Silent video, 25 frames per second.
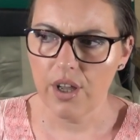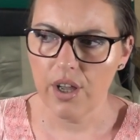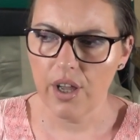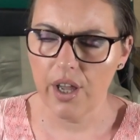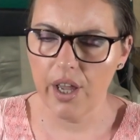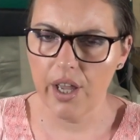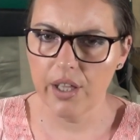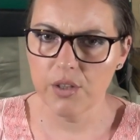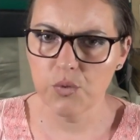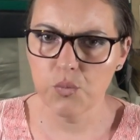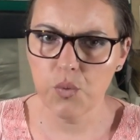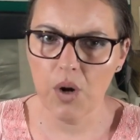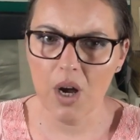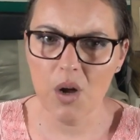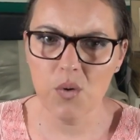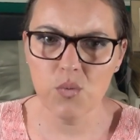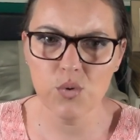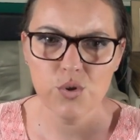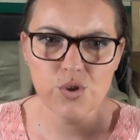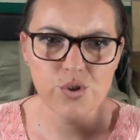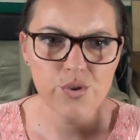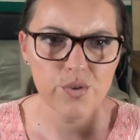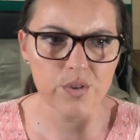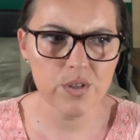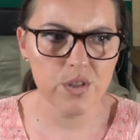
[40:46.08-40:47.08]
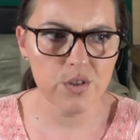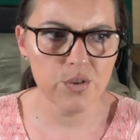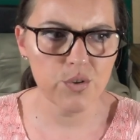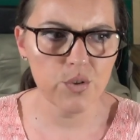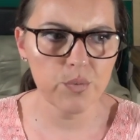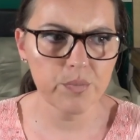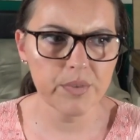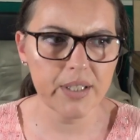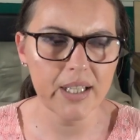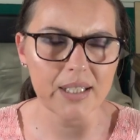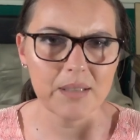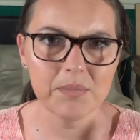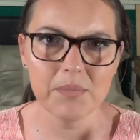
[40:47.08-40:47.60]
And why would you
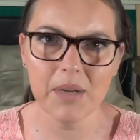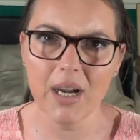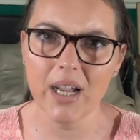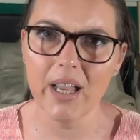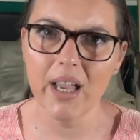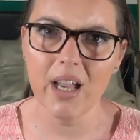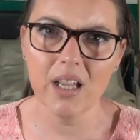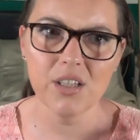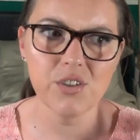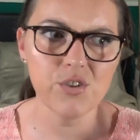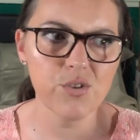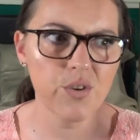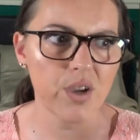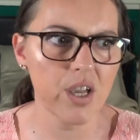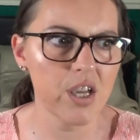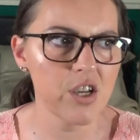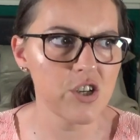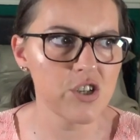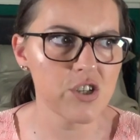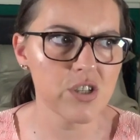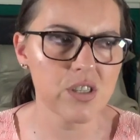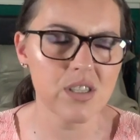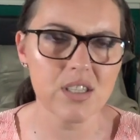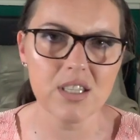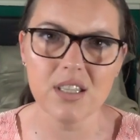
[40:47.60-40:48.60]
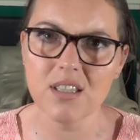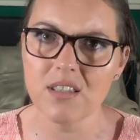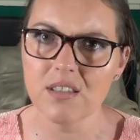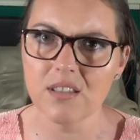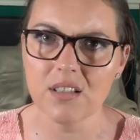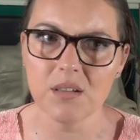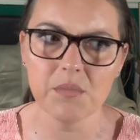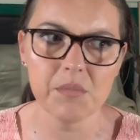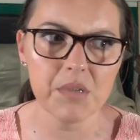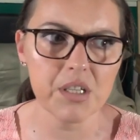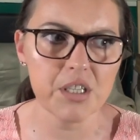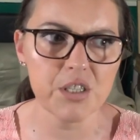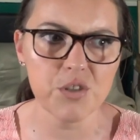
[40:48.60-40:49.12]
assume that my education
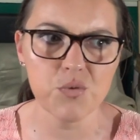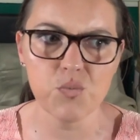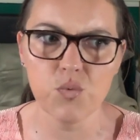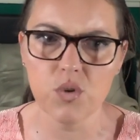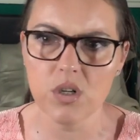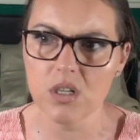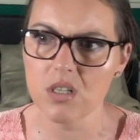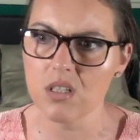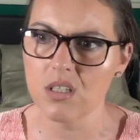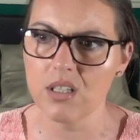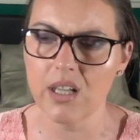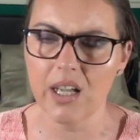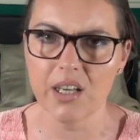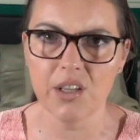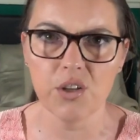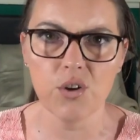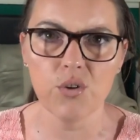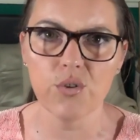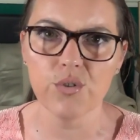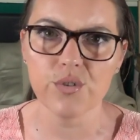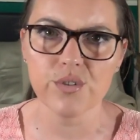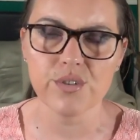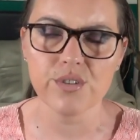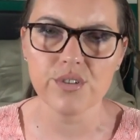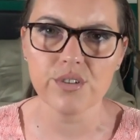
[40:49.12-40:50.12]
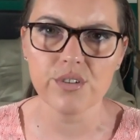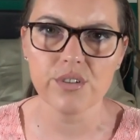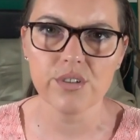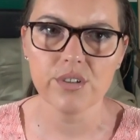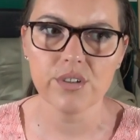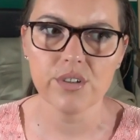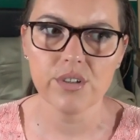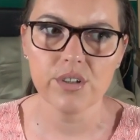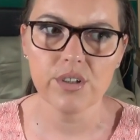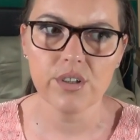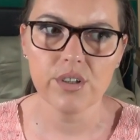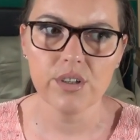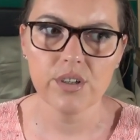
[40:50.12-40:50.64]
system is worse than yours?
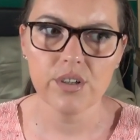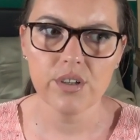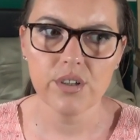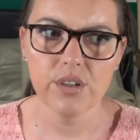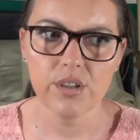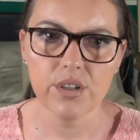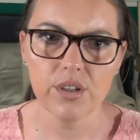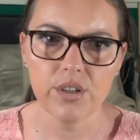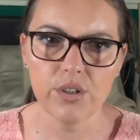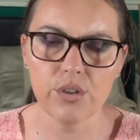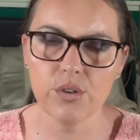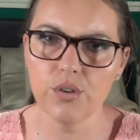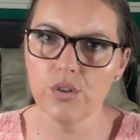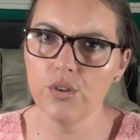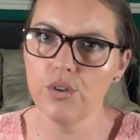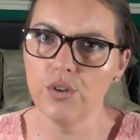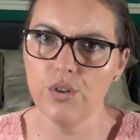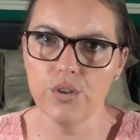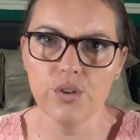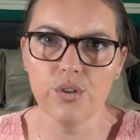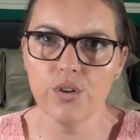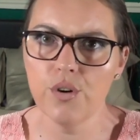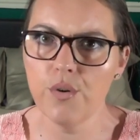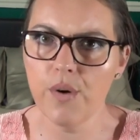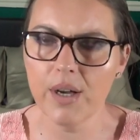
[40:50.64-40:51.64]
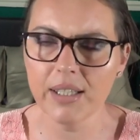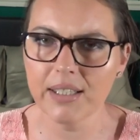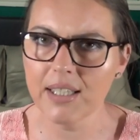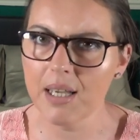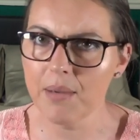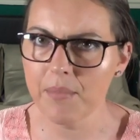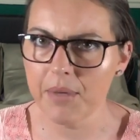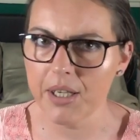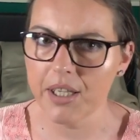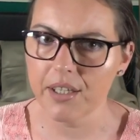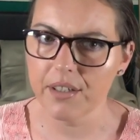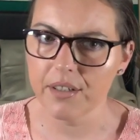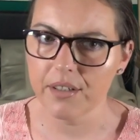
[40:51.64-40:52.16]
You know what
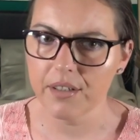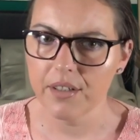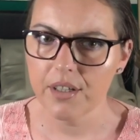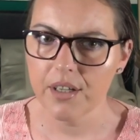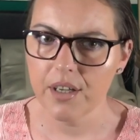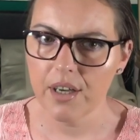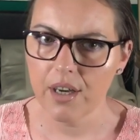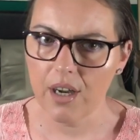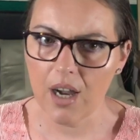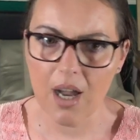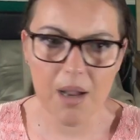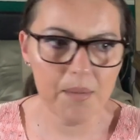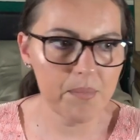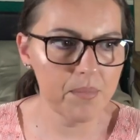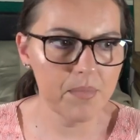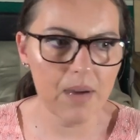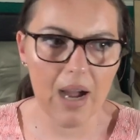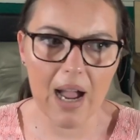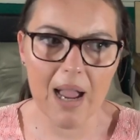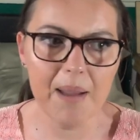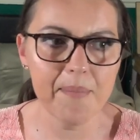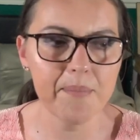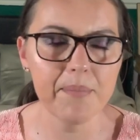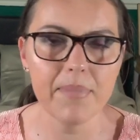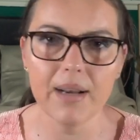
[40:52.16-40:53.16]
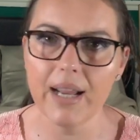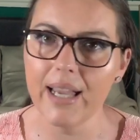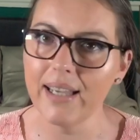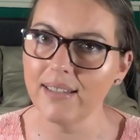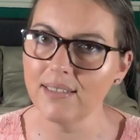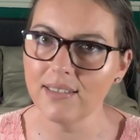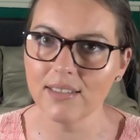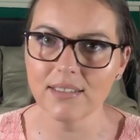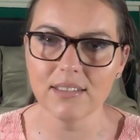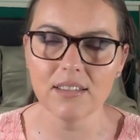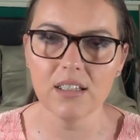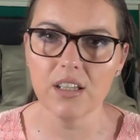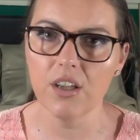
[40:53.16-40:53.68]
I mean? I'm
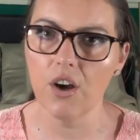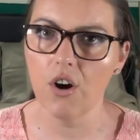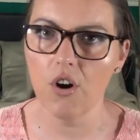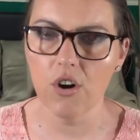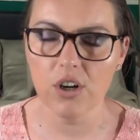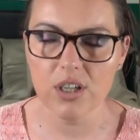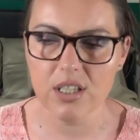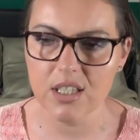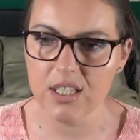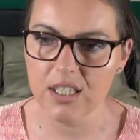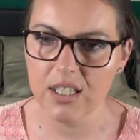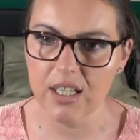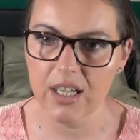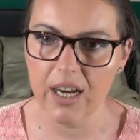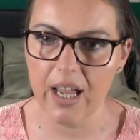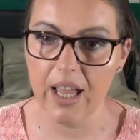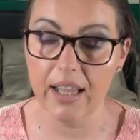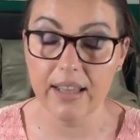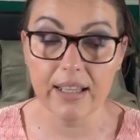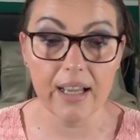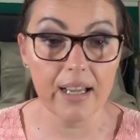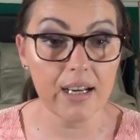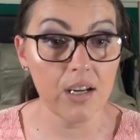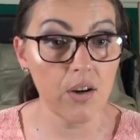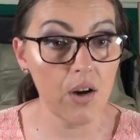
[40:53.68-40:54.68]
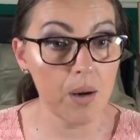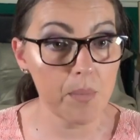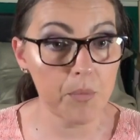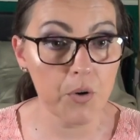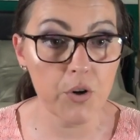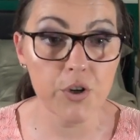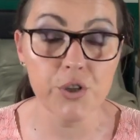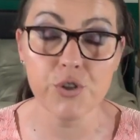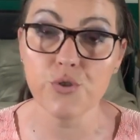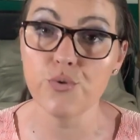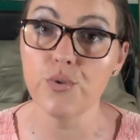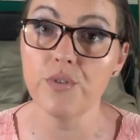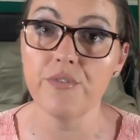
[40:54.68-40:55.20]
blatantly honest here, and I know I'm
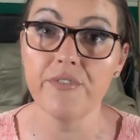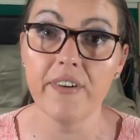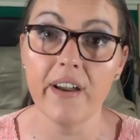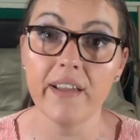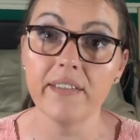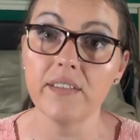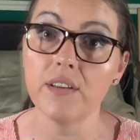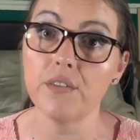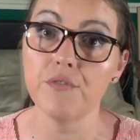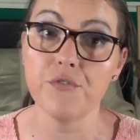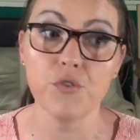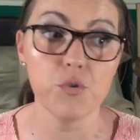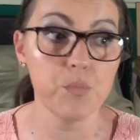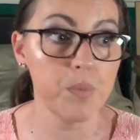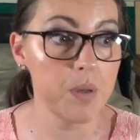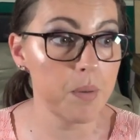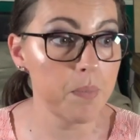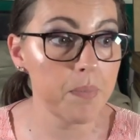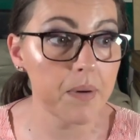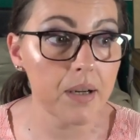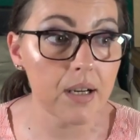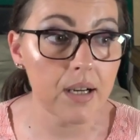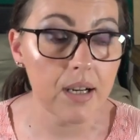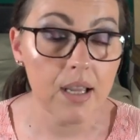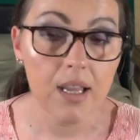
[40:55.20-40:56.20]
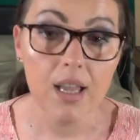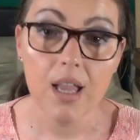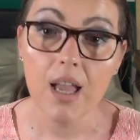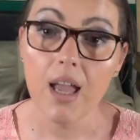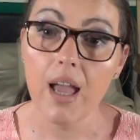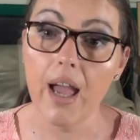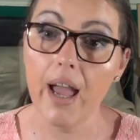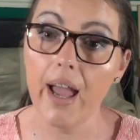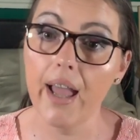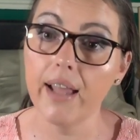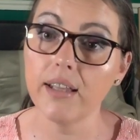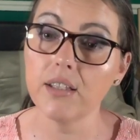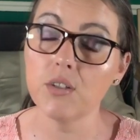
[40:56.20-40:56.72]
going to offend a few people,
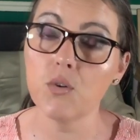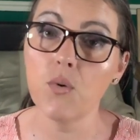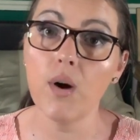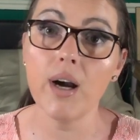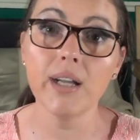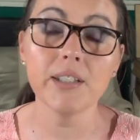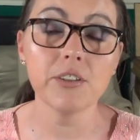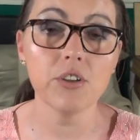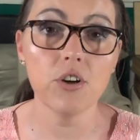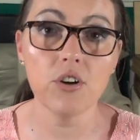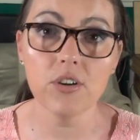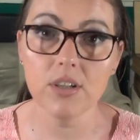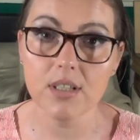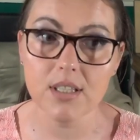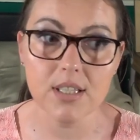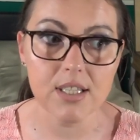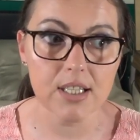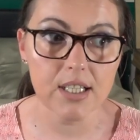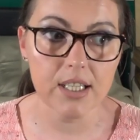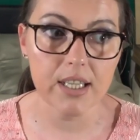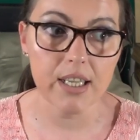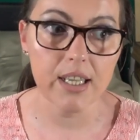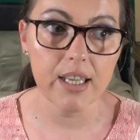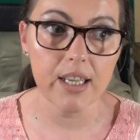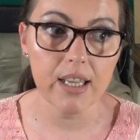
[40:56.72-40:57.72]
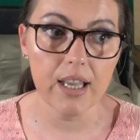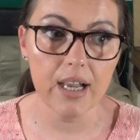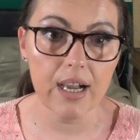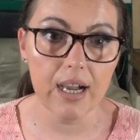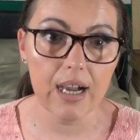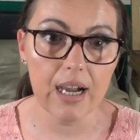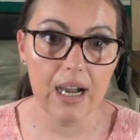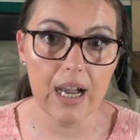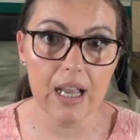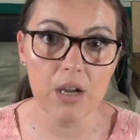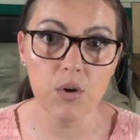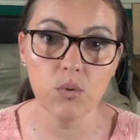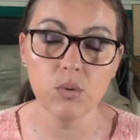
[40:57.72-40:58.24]
and quite honestly,
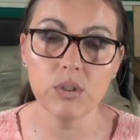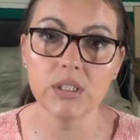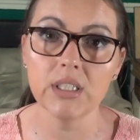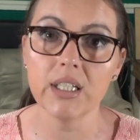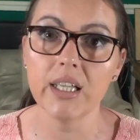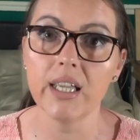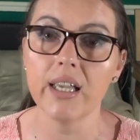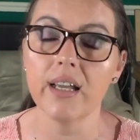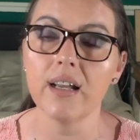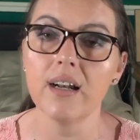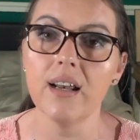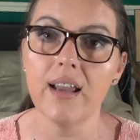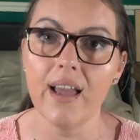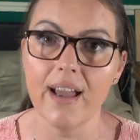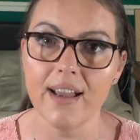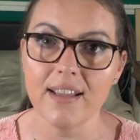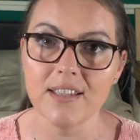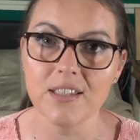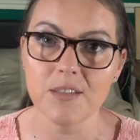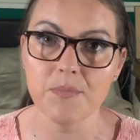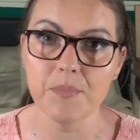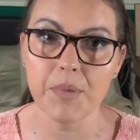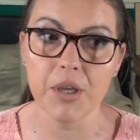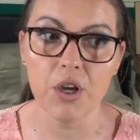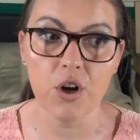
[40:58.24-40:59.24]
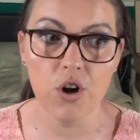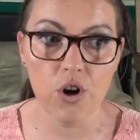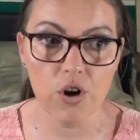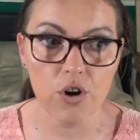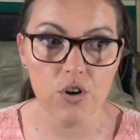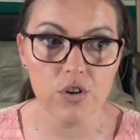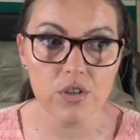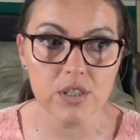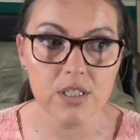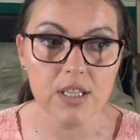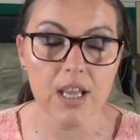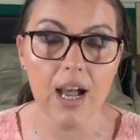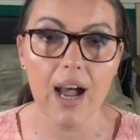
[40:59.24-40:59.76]
I couldn't care less,
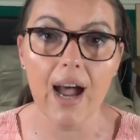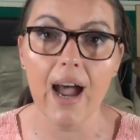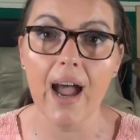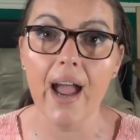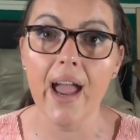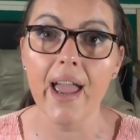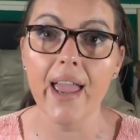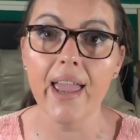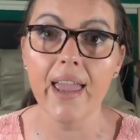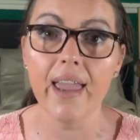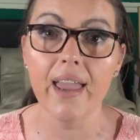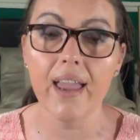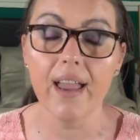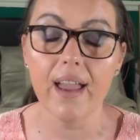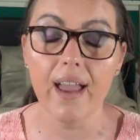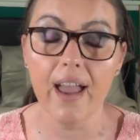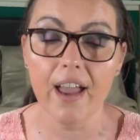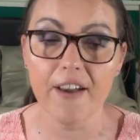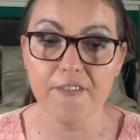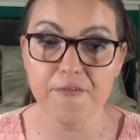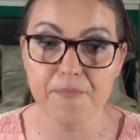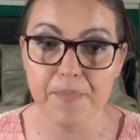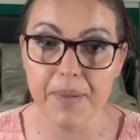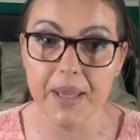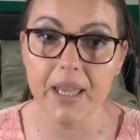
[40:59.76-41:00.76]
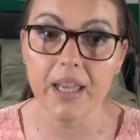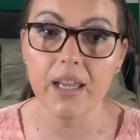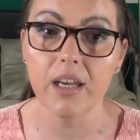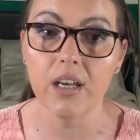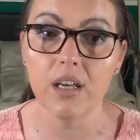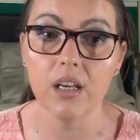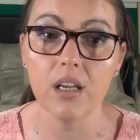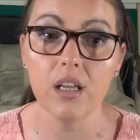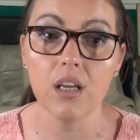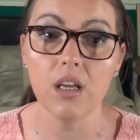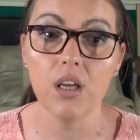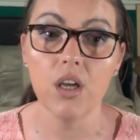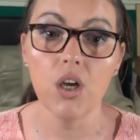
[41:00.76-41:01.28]
because I have
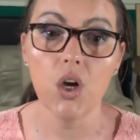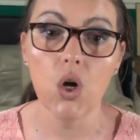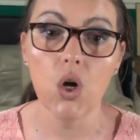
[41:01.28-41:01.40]
been,